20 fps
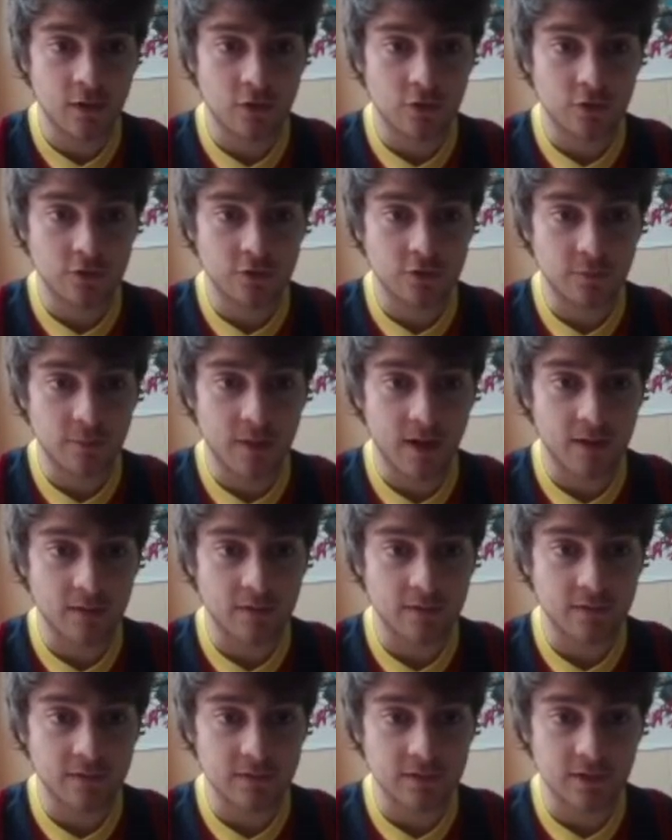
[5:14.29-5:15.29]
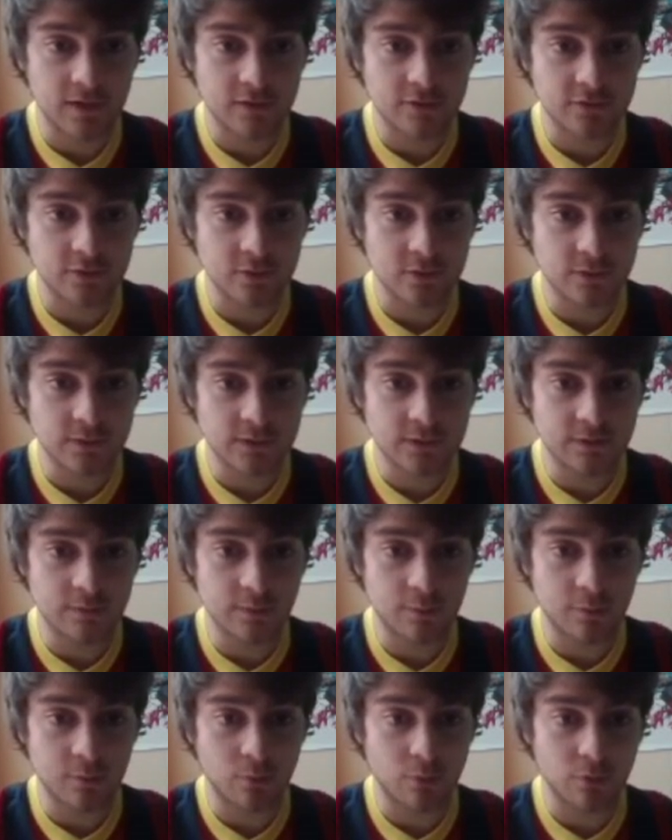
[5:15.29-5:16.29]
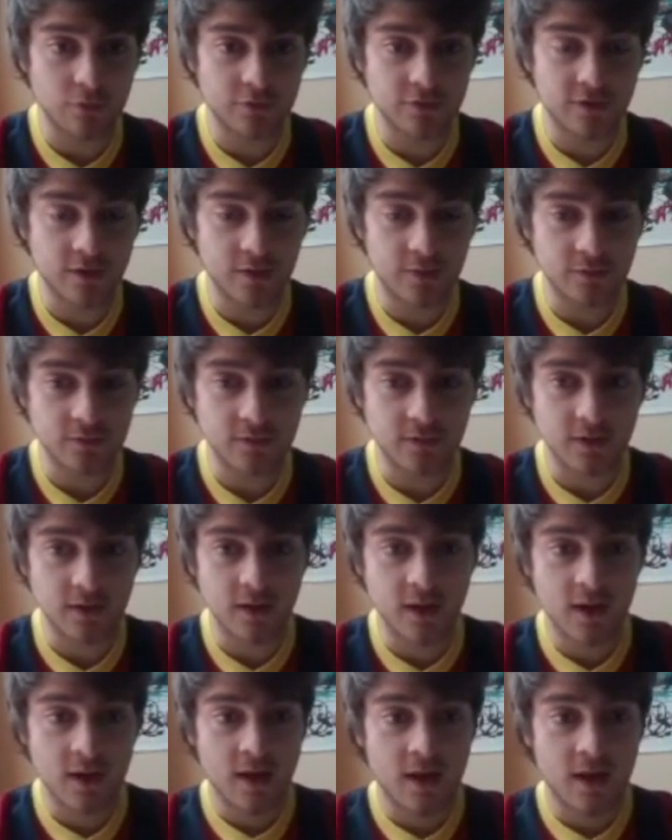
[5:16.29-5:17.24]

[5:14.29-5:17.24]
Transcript: Crystal Palace, Leicester, Liverpool, Chelsea,